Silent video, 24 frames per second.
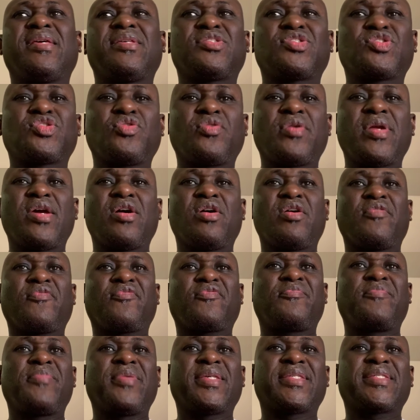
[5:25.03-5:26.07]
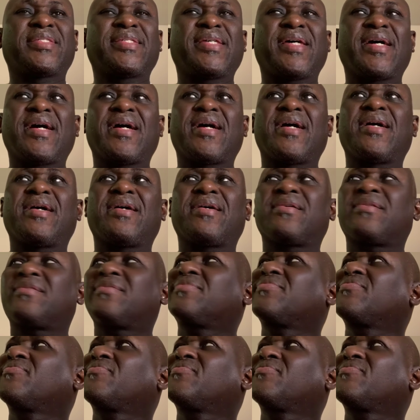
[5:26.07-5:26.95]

story of Mr.